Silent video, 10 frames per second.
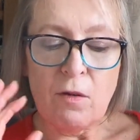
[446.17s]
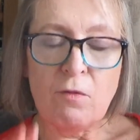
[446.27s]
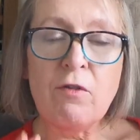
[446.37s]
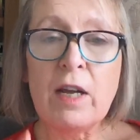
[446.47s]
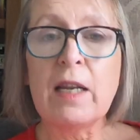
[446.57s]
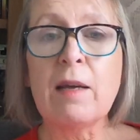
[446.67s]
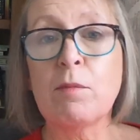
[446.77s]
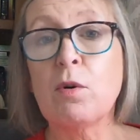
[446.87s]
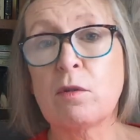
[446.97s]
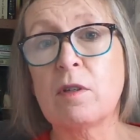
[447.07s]
really
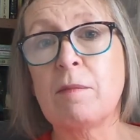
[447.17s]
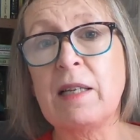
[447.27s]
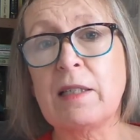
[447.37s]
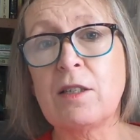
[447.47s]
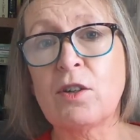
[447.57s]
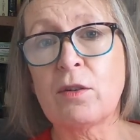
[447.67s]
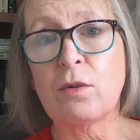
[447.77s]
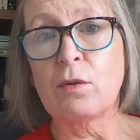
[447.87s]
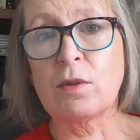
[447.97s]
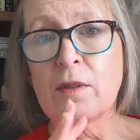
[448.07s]
important message, I
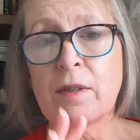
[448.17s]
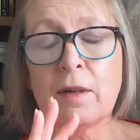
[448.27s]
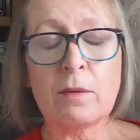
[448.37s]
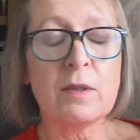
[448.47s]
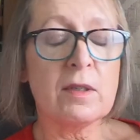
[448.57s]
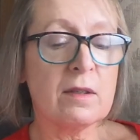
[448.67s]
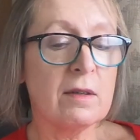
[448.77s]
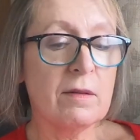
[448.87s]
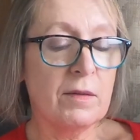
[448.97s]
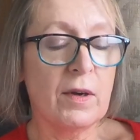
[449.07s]
thought. That was
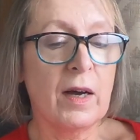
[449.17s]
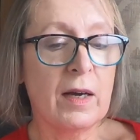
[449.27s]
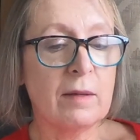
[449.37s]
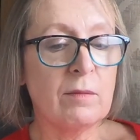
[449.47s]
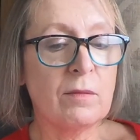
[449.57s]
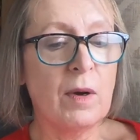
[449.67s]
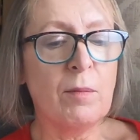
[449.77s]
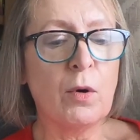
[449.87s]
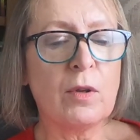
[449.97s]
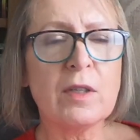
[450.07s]
a
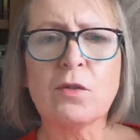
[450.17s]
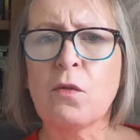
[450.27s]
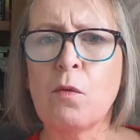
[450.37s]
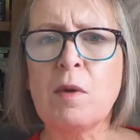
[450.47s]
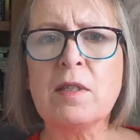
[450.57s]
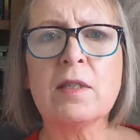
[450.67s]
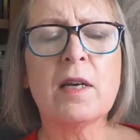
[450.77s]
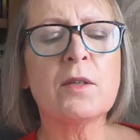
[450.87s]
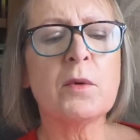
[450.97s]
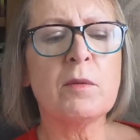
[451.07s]
book that sort of almost
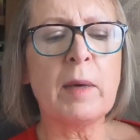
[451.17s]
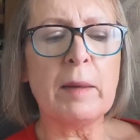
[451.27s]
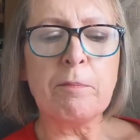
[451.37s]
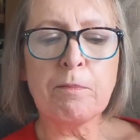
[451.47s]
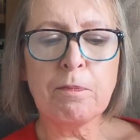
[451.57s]
stayed with me.